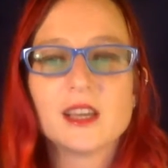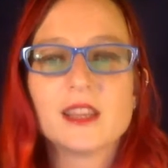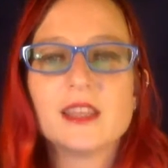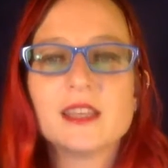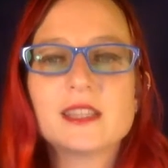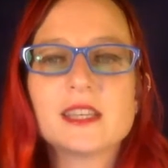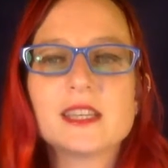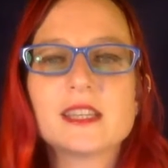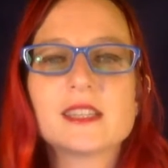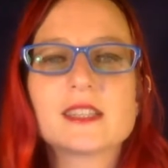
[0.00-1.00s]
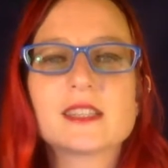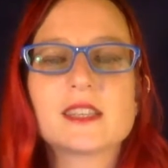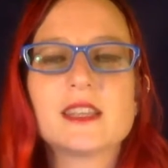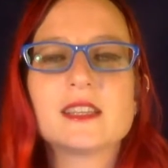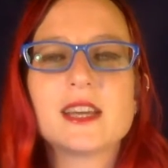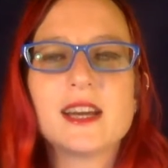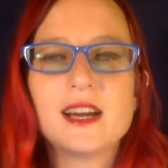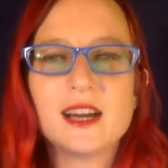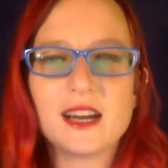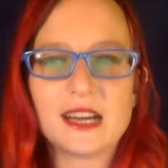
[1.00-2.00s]
This is the
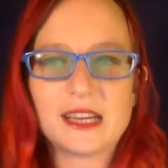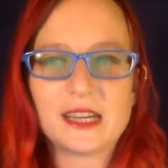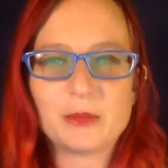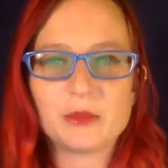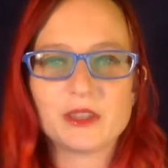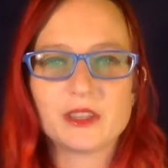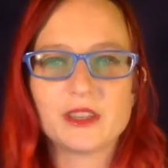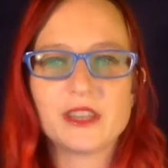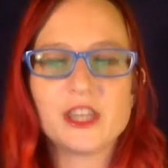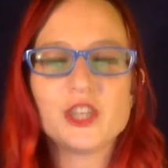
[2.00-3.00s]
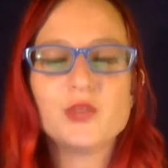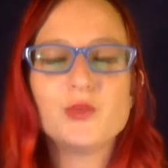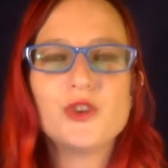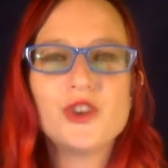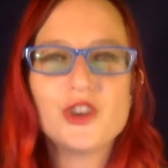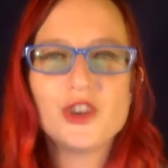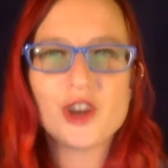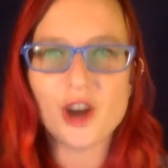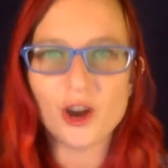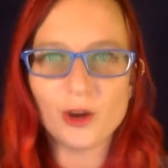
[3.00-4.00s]
time that you
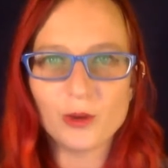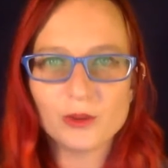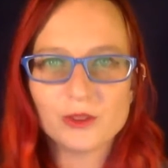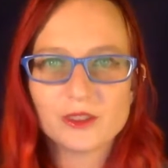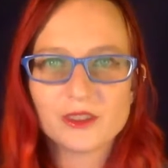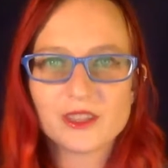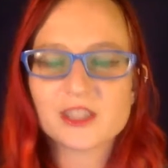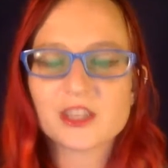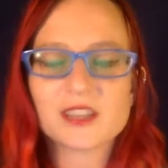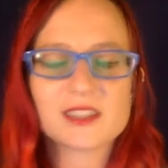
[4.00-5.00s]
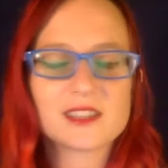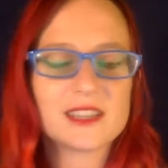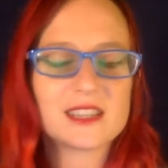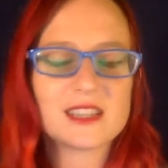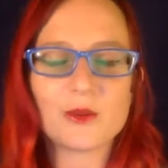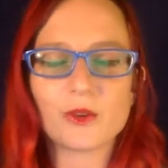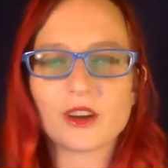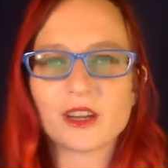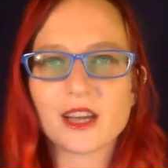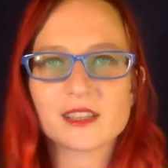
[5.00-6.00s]
know that just, it's not
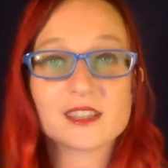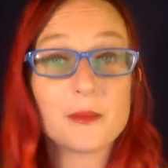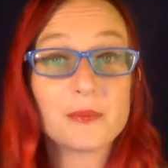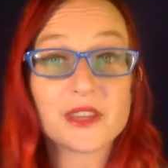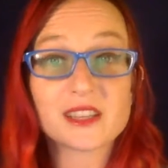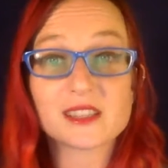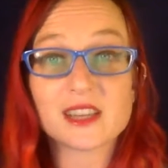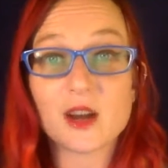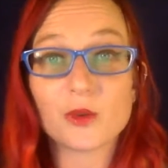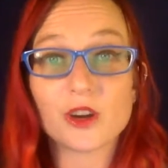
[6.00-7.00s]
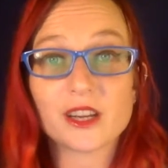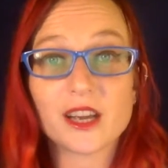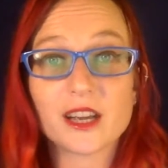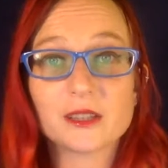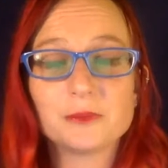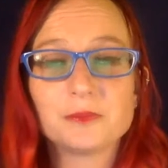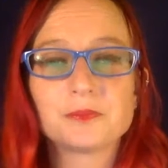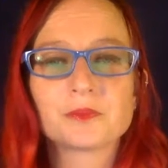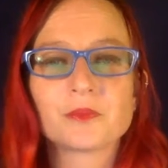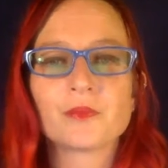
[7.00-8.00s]
working. Something's not working.
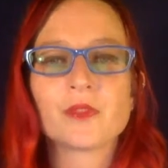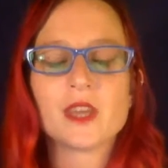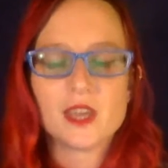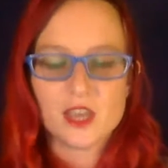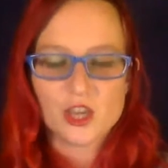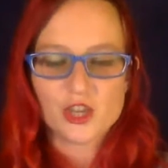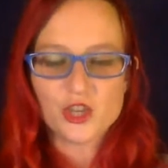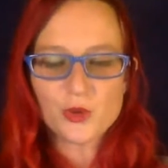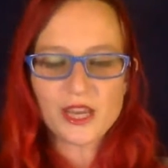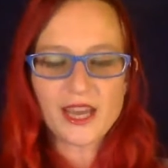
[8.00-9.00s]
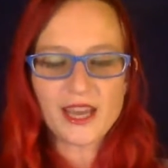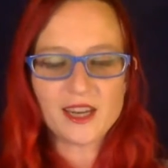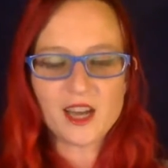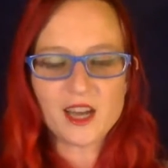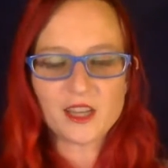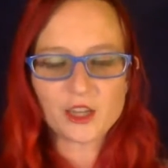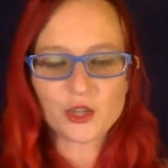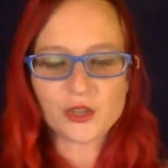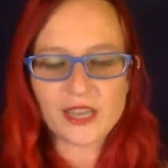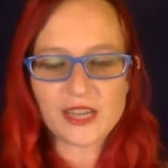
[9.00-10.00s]
You cannot
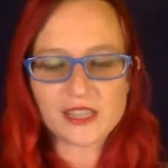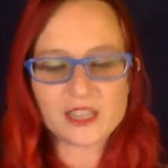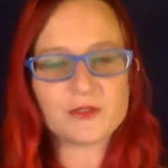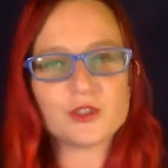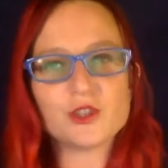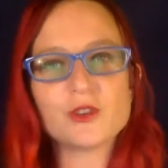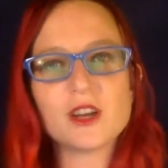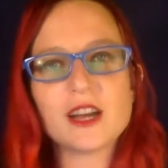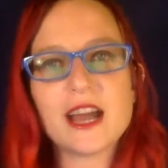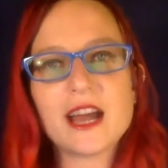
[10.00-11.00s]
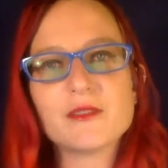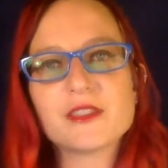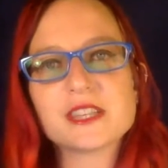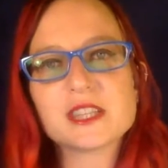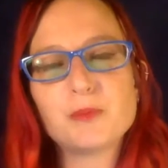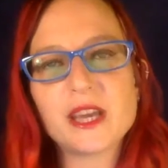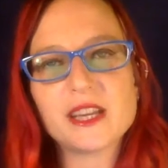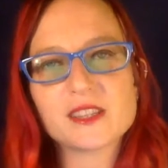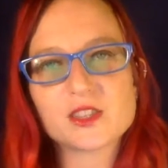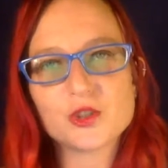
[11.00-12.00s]
create if you do not have the
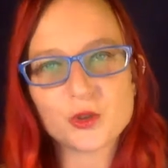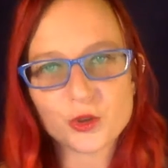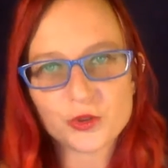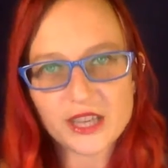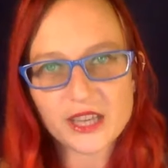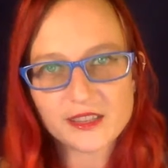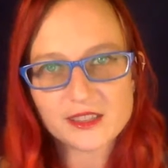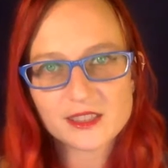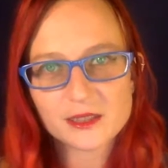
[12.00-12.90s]
space to create.